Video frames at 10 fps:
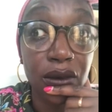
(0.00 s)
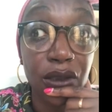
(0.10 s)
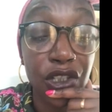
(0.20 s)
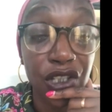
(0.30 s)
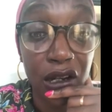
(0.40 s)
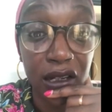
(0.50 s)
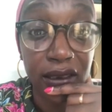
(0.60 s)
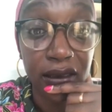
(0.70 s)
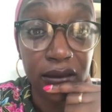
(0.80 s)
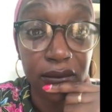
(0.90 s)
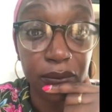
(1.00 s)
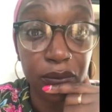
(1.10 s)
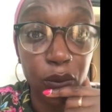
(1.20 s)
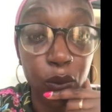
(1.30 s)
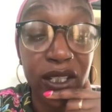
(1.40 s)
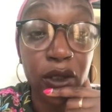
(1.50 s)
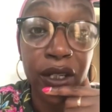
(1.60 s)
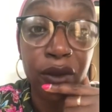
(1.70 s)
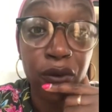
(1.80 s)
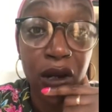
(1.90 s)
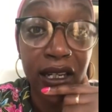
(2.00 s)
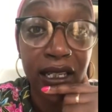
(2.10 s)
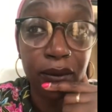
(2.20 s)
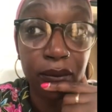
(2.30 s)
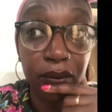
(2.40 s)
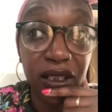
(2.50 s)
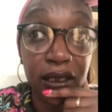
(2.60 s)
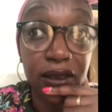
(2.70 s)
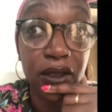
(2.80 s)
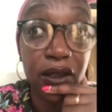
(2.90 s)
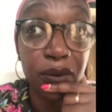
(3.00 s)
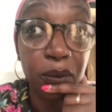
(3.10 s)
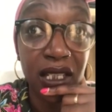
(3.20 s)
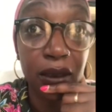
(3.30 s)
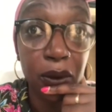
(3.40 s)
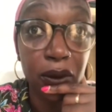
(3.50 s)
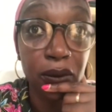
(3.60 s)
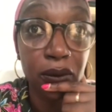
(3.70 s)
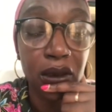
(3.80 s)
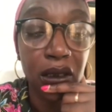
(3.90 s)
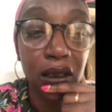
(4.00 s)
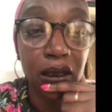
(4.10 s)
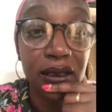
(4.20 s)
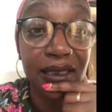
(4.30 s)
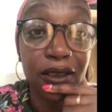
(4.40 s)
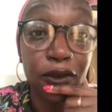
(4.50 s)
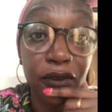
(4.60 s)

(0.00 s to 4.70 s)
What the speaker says: to shine. We got it right because those people still